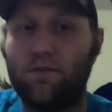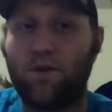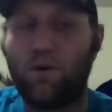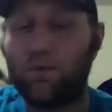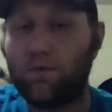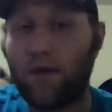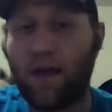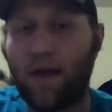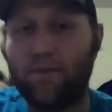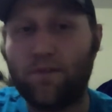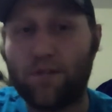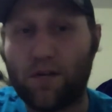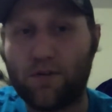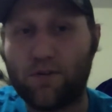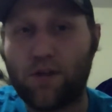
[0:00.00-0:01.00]
Don't have your
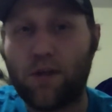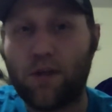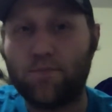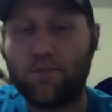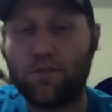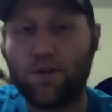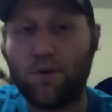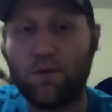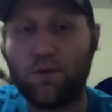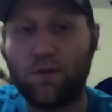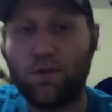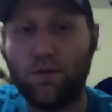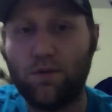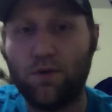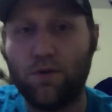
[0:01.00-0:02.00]
chin strap so
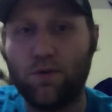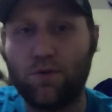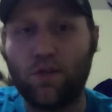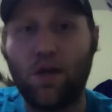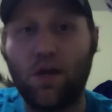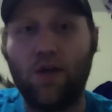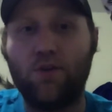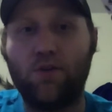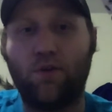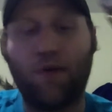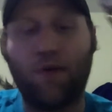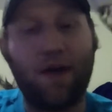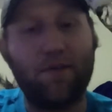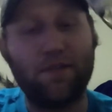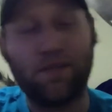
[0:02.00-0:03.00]
too loose.
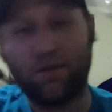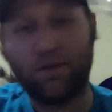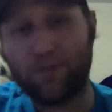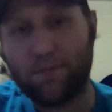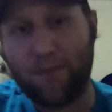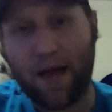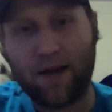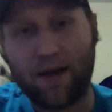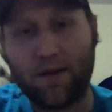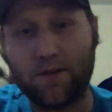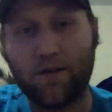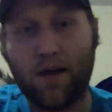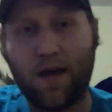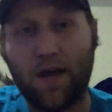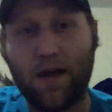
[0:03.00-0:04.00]
Don't have it tilted back
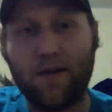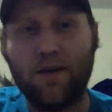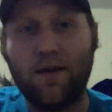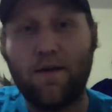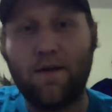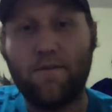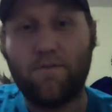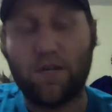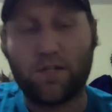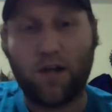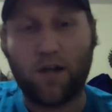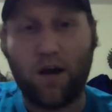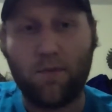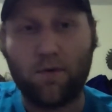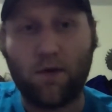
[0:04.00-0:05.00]
on your head. Fit
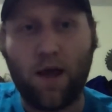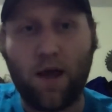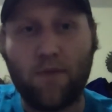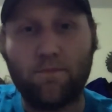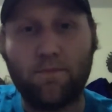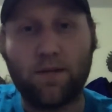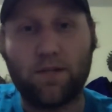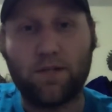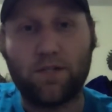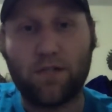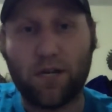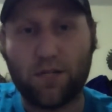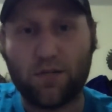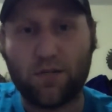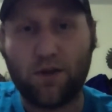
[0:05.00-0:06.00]
your helmet right. Get your
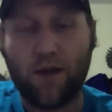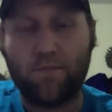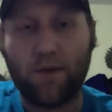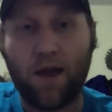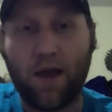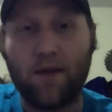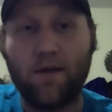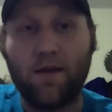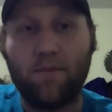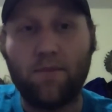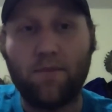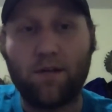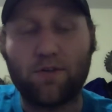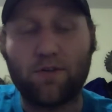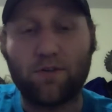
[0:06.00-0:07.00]
chin strap right.
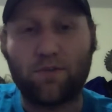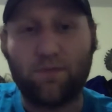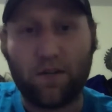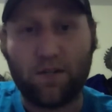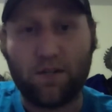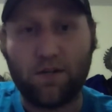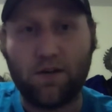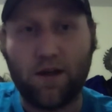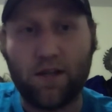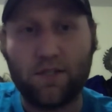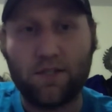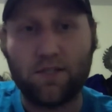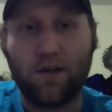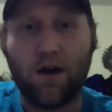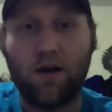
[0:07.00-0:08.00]
Make sure it's fit to your head
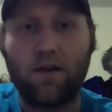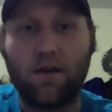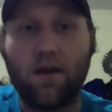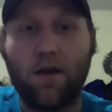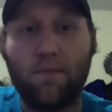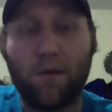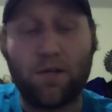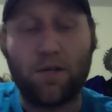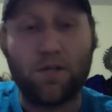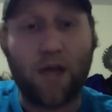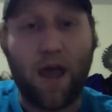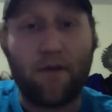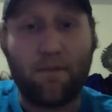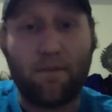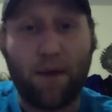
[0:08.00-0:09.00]
snug. Make sure you
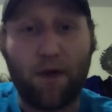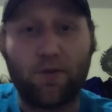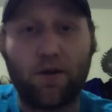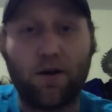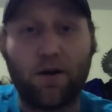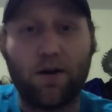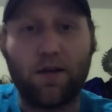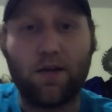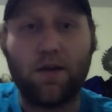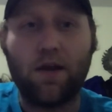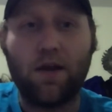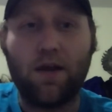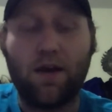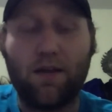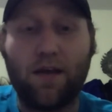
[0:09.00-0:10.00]
have a mouth guard in.
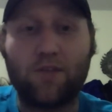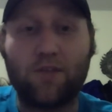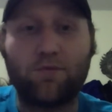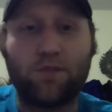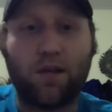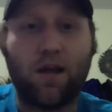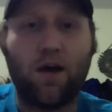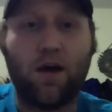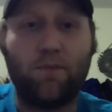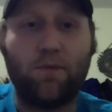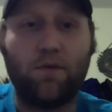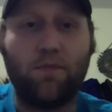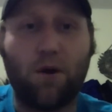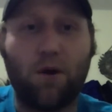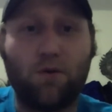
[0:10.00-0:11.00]
And that's what's going to help
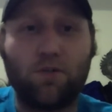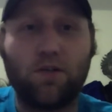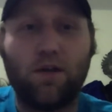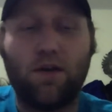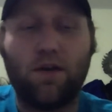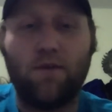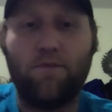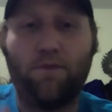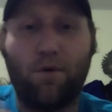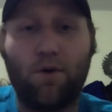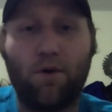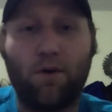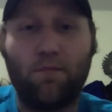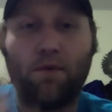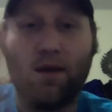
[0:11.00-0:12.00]
you the most.
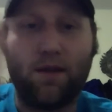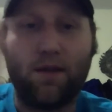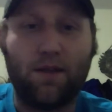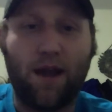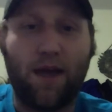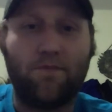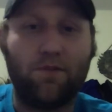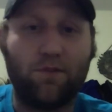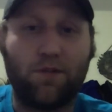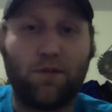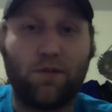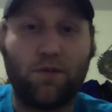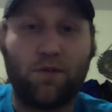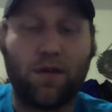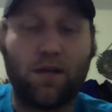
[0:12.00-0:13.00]
Form and then having those
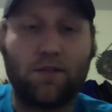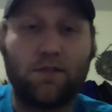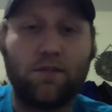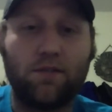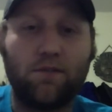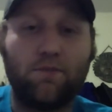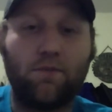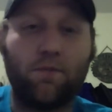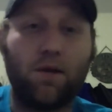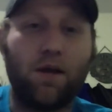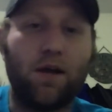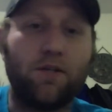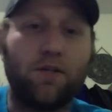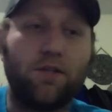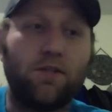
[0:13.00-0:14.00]
other things from
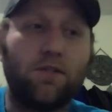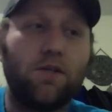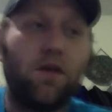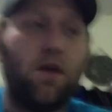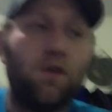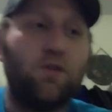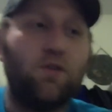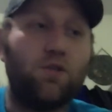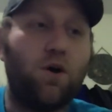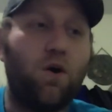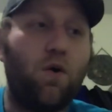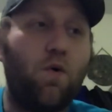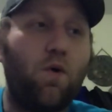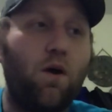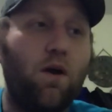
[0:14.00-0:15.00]
concussions.
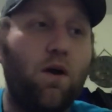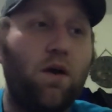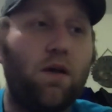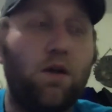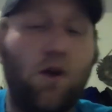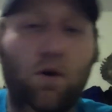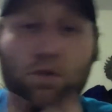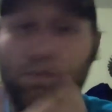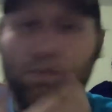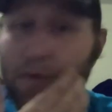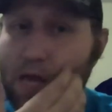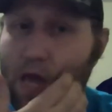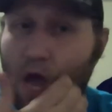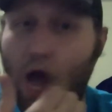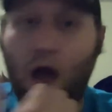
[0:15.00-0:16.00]
So, you know, to
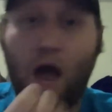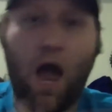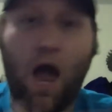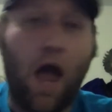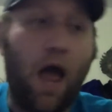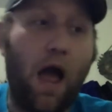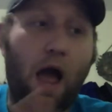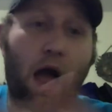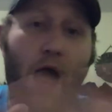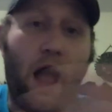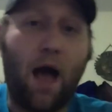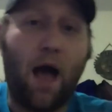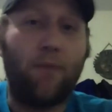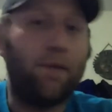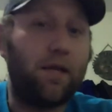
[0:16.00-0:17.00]
me,
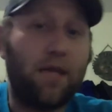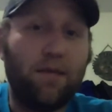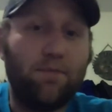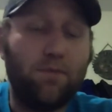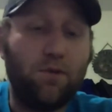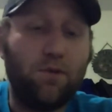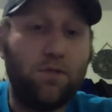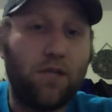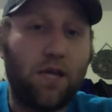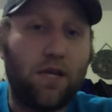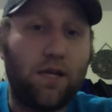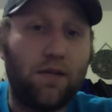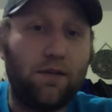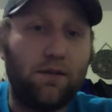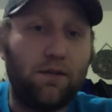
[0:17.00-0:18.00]
I'm going to keep using
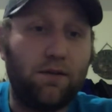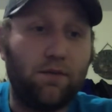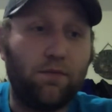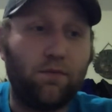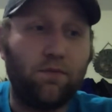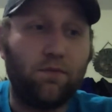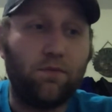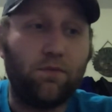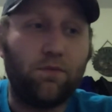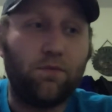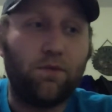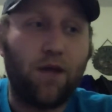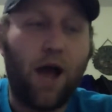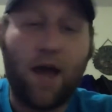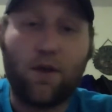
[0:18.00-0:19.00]
it
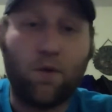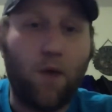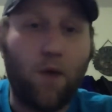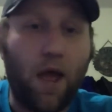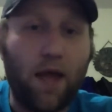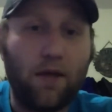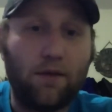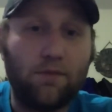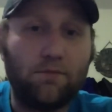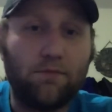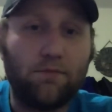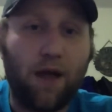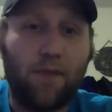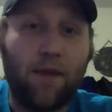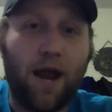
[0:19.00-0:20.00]
either way.
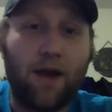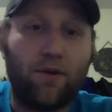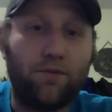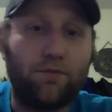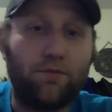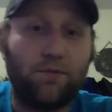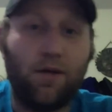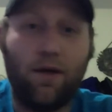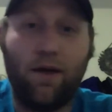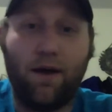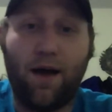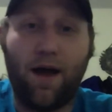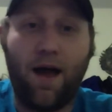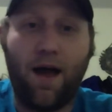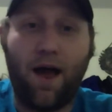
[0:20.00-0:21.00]
I mean, I
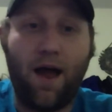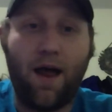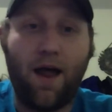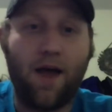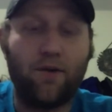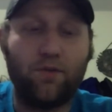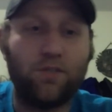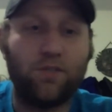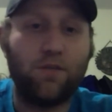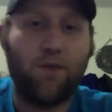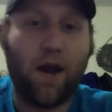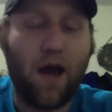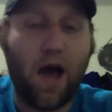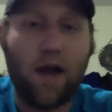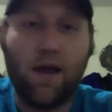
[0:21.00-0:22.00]
don't see
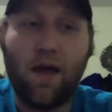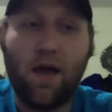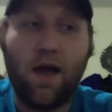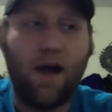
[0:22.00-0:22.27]
why not.